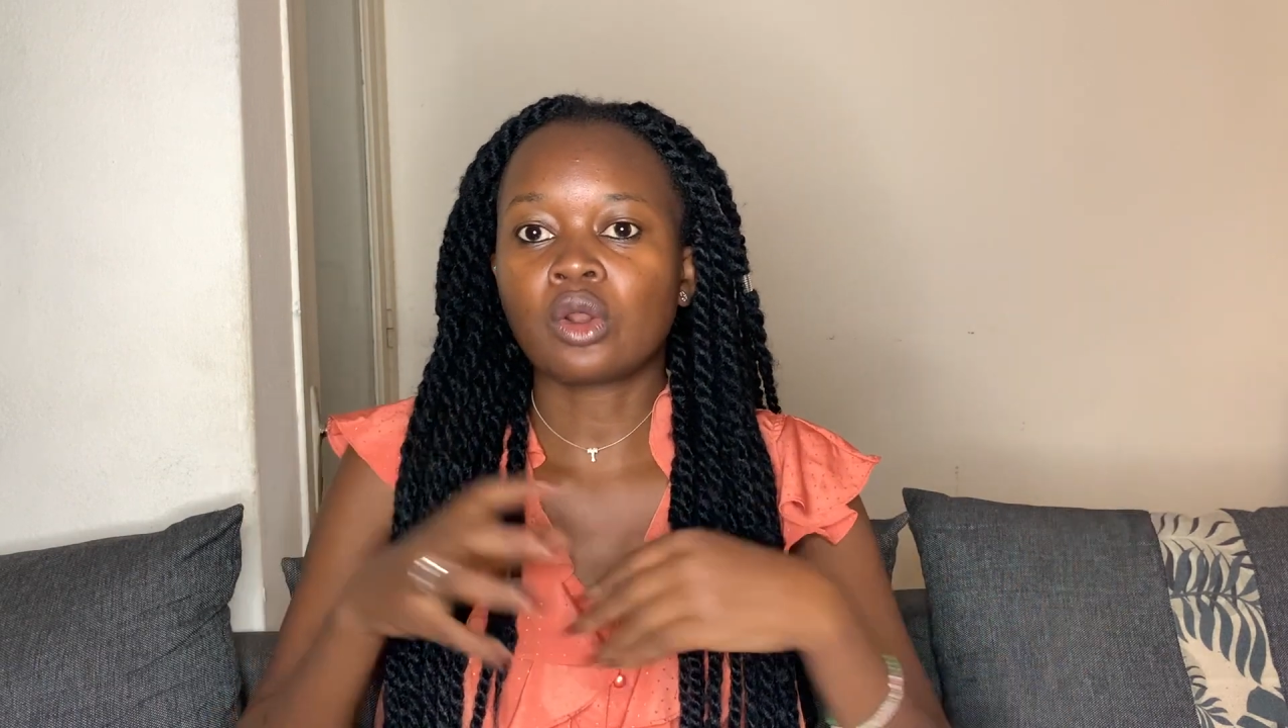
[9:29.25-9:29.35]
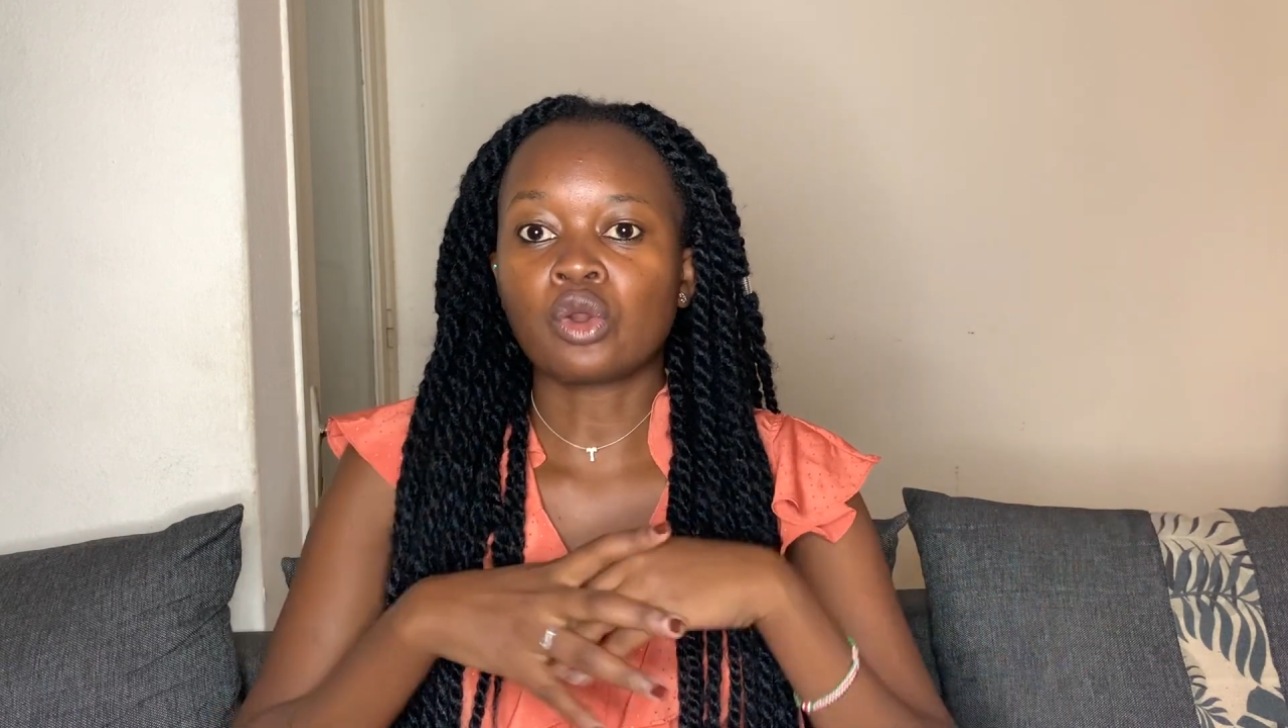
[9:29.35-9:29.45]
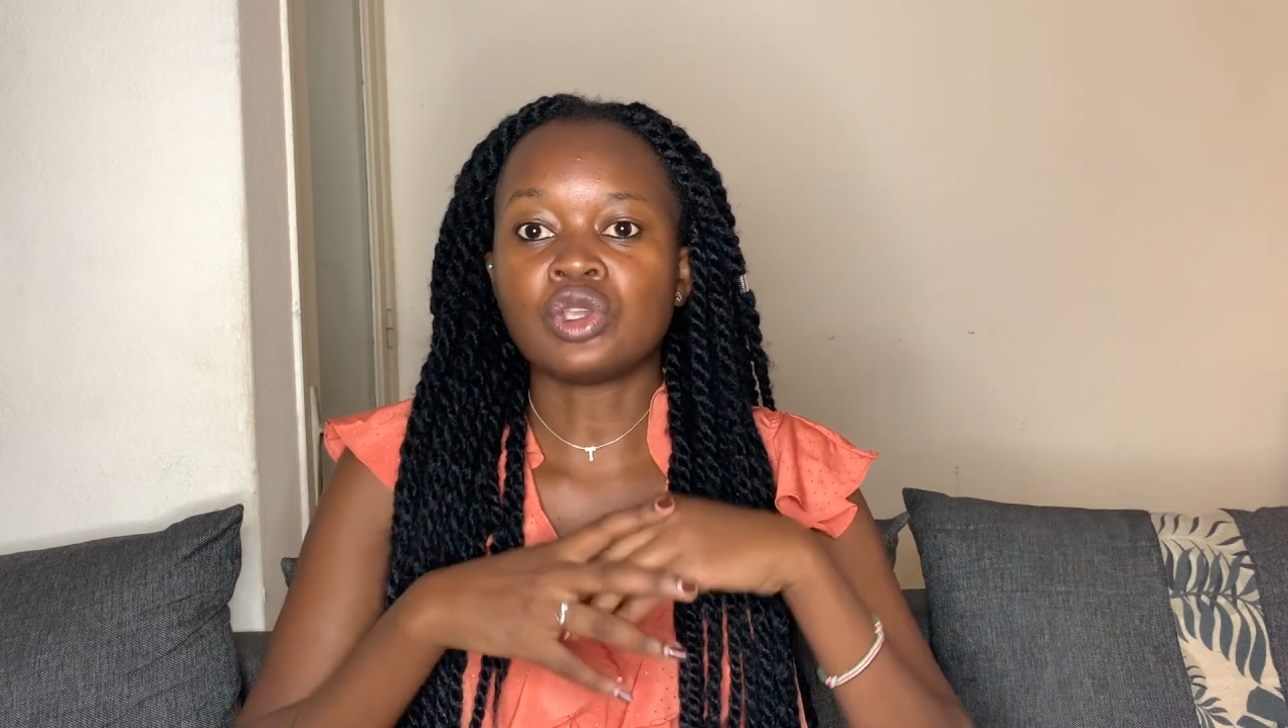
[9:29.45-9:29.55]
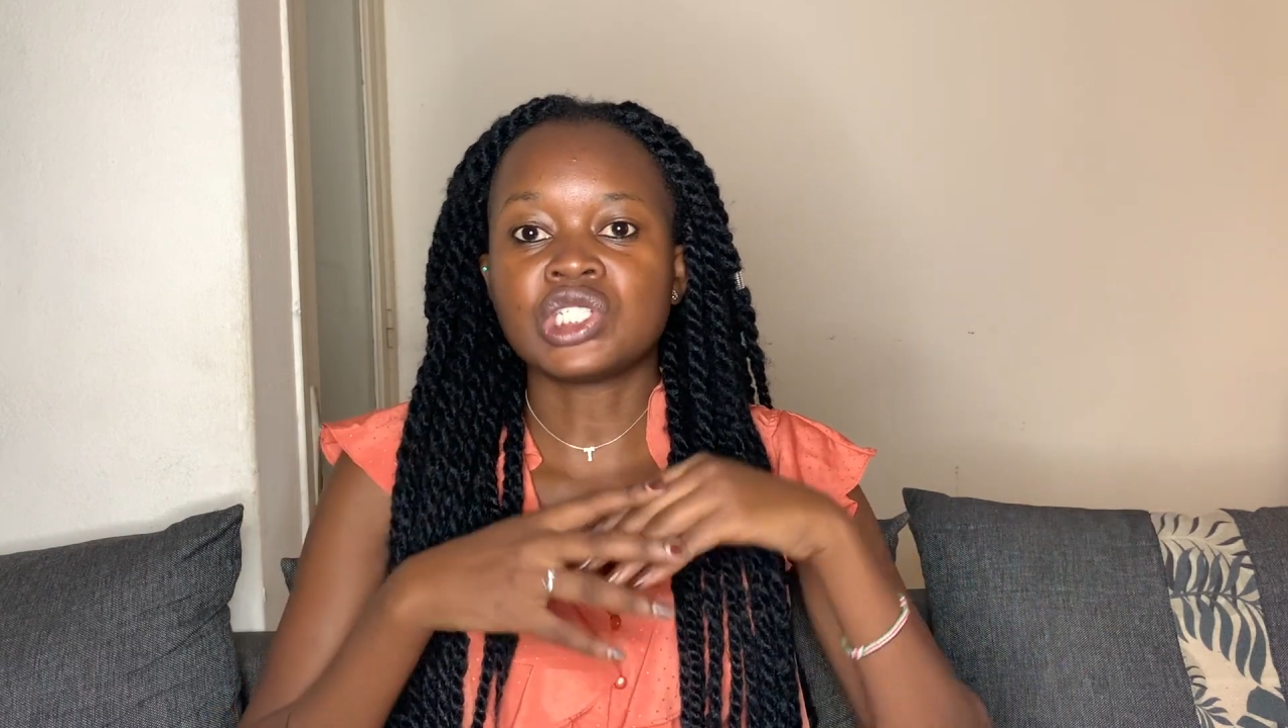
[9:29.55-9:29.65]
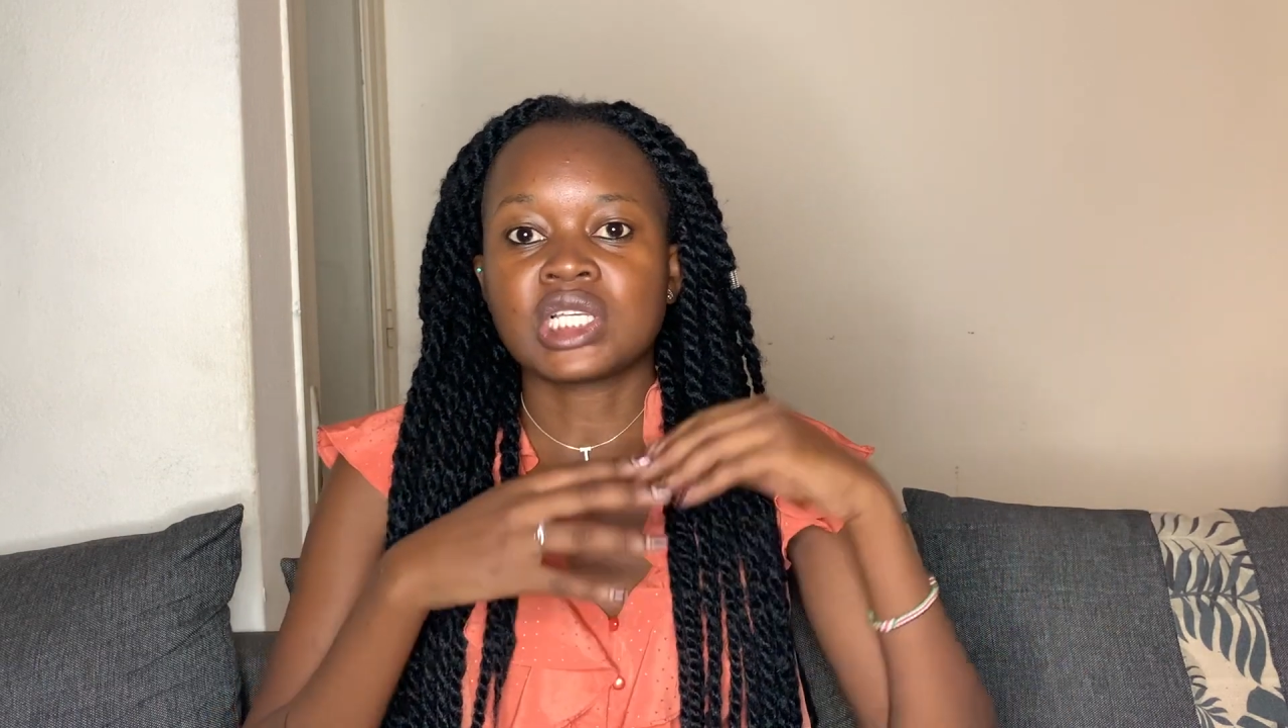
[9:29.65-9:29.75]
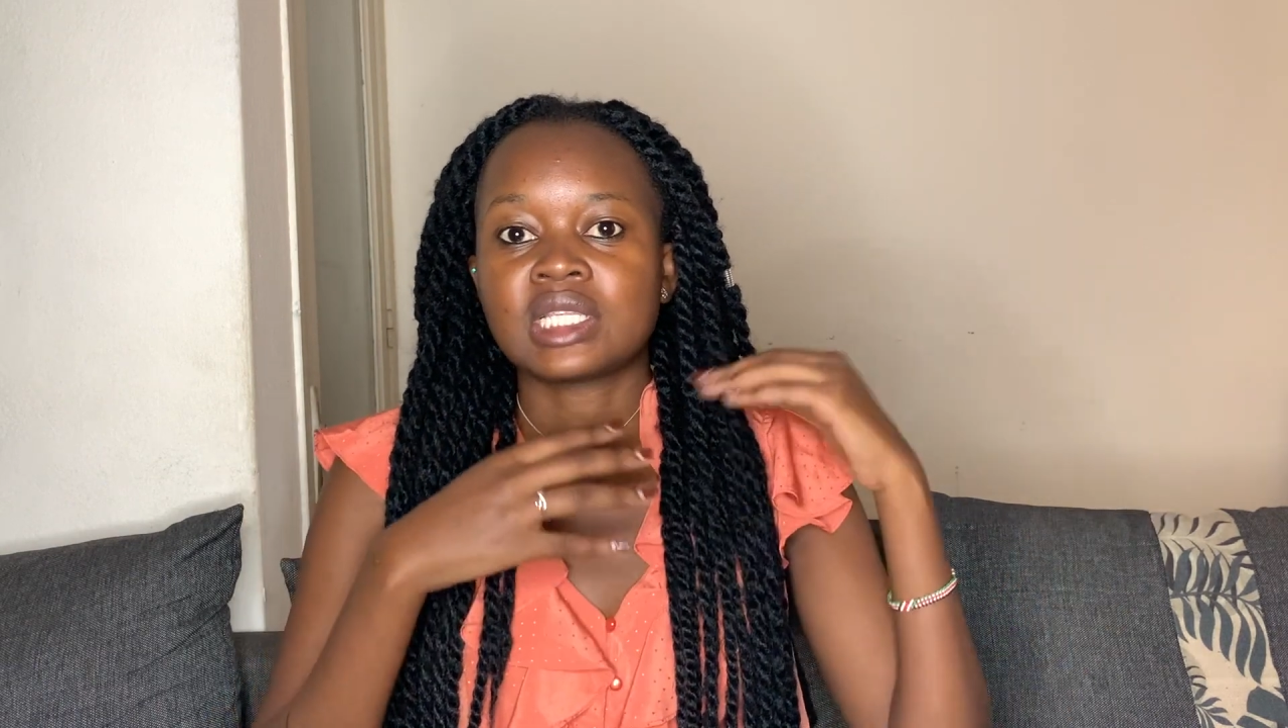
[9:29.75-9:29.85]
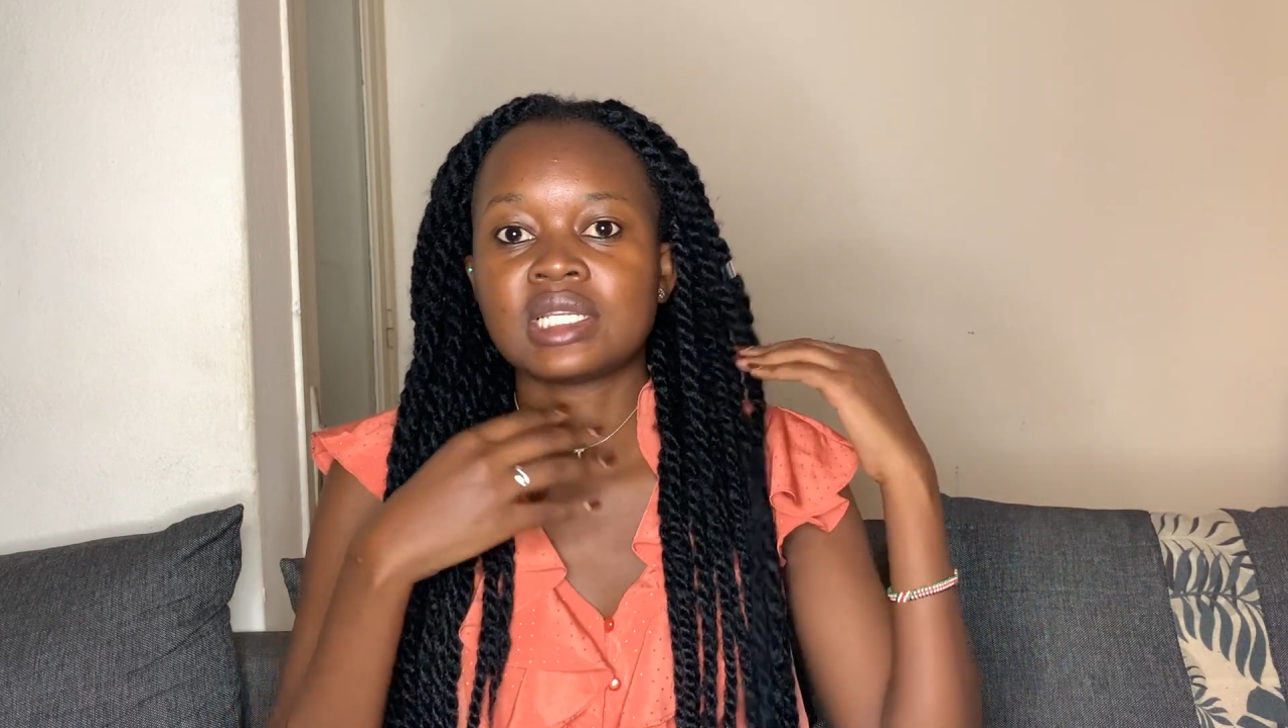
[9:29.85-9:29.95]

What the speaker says: or you change the